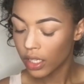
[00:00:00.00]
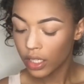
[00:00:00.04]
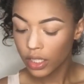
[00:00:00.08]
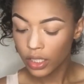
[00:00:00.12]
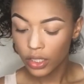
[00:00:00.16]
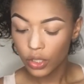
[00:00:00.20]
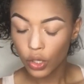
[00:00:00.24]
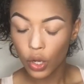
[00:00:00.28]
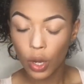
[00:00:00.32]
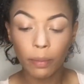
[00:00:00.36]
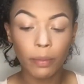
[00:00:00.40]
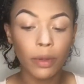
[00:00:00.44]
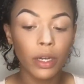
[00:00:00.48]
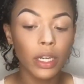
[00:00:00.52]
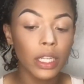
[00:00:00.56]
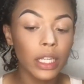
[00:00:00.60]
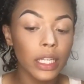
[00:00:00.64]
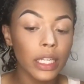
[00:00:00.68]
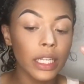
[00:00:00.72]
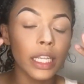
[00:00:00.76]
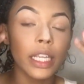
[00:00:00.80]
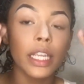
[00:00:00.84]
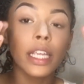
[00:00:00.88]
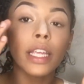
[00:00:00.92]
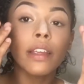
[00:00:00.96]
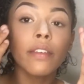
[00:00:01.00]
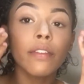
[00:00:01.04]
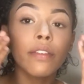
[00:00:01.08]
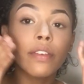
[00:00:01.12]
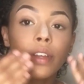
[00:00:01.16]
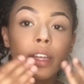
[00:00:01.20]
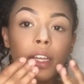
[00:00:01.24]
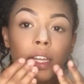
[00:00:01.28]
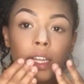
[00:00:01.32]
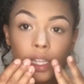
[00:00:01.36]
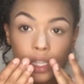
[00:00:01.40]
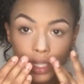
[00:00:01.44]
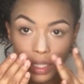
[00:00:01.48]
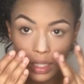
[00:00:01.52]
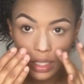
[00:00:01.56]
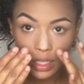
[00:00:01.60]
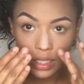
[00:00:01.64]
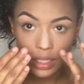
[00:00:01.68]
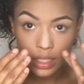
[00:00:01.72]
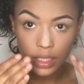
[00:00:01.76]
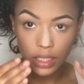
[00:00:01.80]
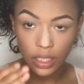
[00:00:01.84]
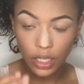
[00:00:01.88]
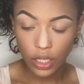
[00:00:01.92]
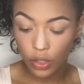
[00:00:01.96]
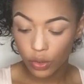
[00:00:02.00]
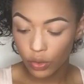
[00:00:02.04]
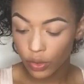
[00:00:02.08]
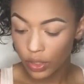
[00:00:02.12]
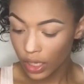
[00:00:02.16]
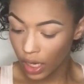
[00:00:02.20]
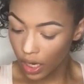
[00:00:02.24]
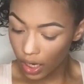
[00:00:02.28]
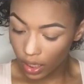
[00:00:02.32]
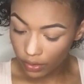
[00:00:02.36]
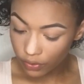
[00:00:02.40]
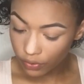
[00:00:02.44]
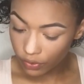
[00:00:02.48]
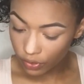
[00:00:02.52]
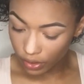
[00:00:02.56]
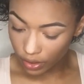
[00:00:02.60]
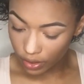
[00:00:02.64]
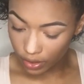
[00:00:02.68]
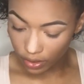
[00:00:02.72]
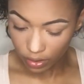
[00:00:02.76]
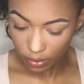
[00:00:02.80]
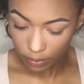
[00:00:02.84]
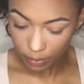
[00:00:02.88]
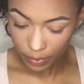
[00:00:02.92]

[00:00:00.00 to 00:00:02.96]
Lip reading: So I'm gonna leave this nose on for a little